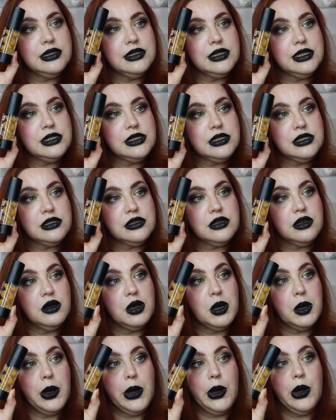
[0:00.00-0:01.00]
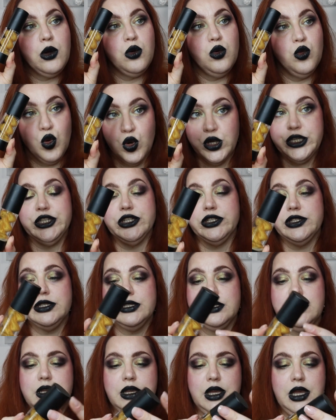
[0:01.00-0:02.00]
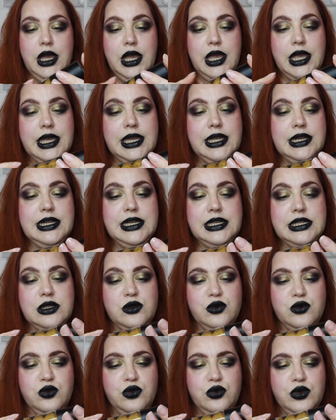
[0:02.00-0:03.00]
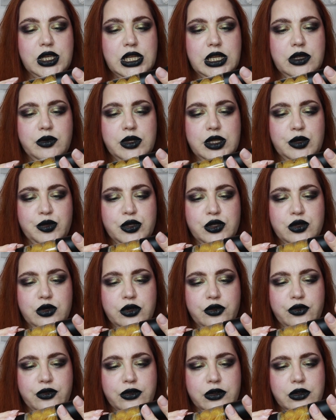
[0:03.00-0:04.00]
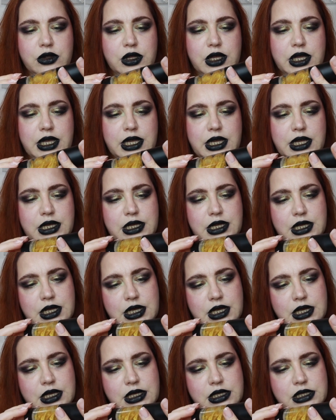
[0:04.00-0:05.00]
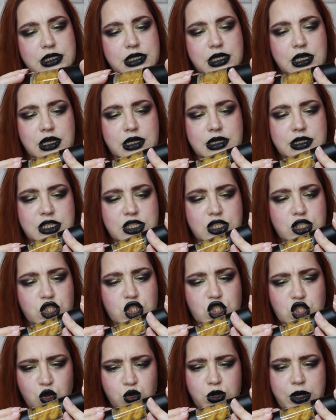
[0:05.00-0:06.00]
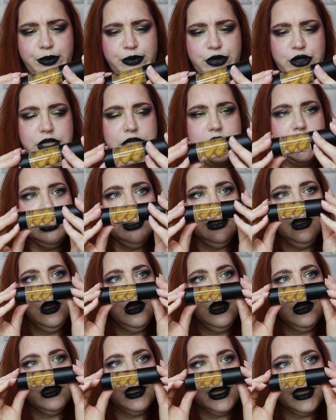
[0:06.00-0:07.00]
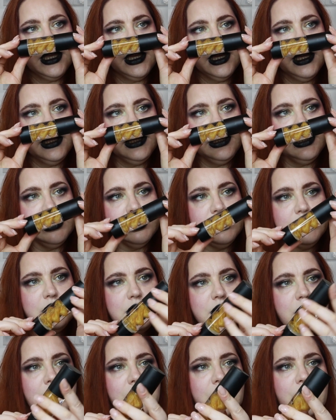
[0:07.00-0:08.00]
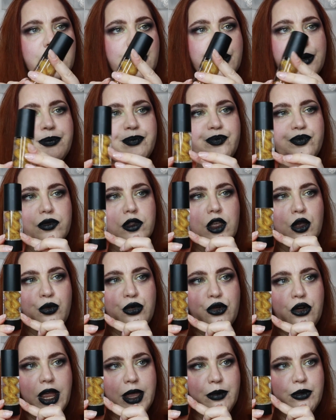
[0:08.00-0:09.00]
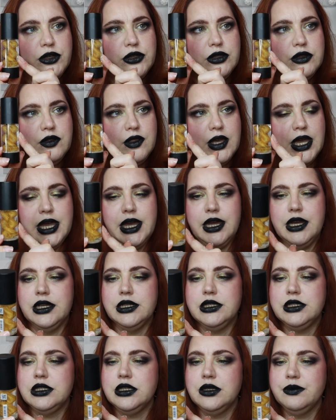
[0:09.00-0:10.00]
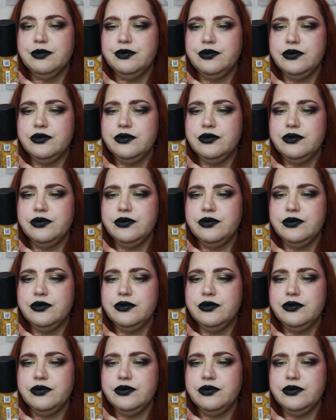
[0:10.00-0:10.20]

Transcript: this is gorgeous. It is really, really beautiful. It is so damn pretty. Like it is a primer that